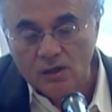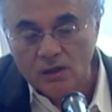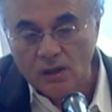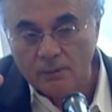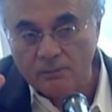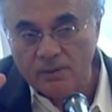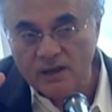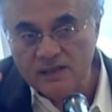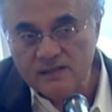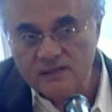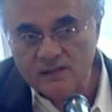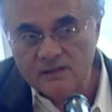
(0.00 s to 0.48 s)

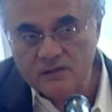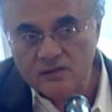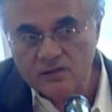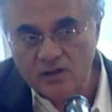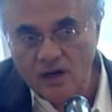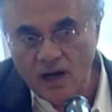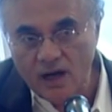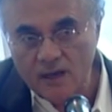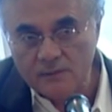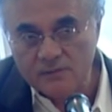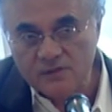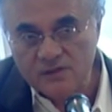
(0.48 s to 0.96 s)
The peasant
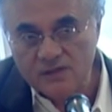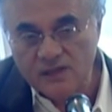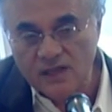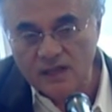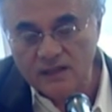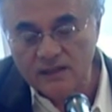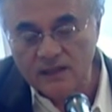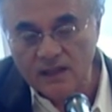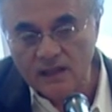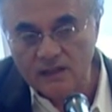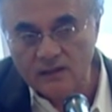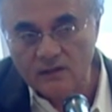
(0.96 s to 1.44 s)
tribes
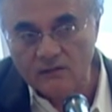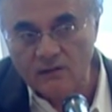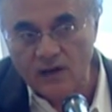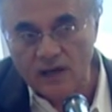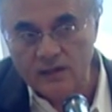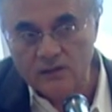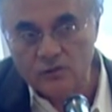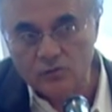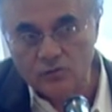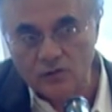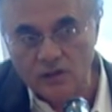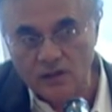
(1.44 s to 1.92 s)
said they had the
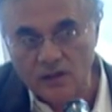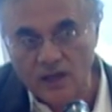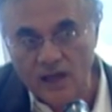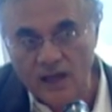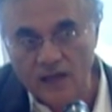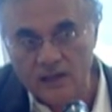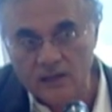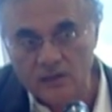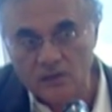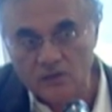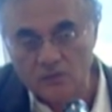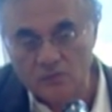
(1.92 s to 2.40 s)
right to the
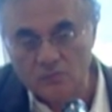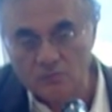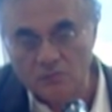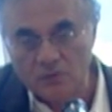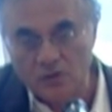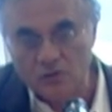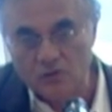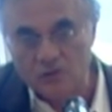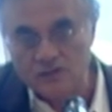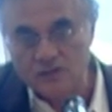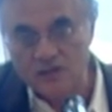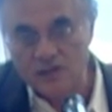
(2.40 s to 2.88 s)
land
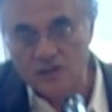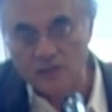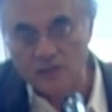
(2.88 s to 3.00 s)
because